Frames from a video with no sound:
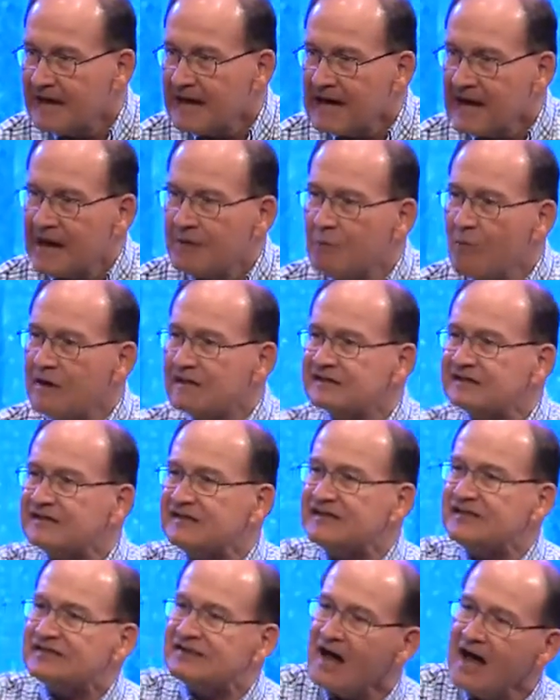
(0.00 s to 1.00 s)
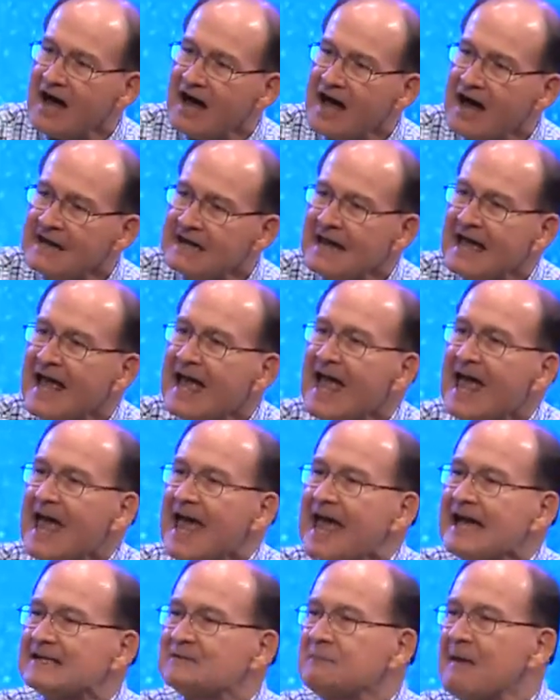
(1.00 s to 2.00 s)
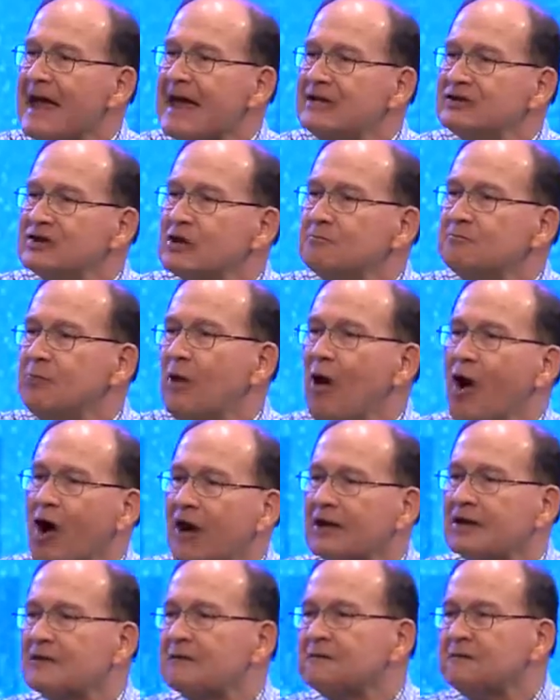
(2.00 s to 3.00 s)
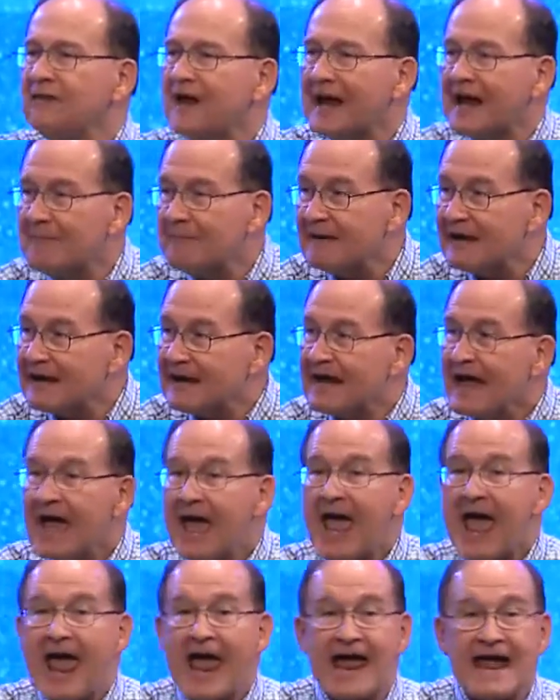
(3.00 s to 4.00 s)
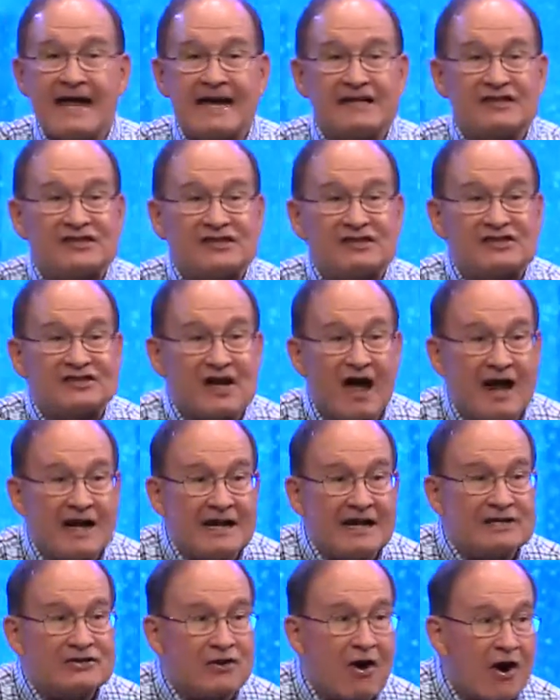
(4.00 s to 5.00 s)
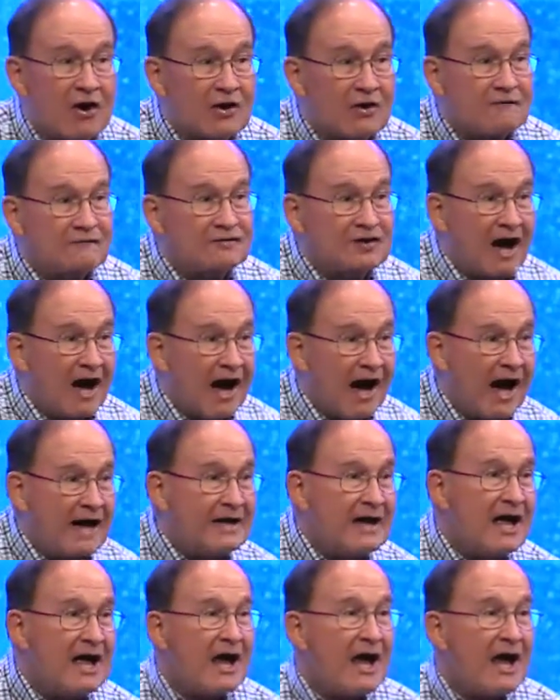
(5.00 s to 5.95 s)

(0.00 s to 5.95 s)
And once the Son has made you part of the family, a son and daughter of God,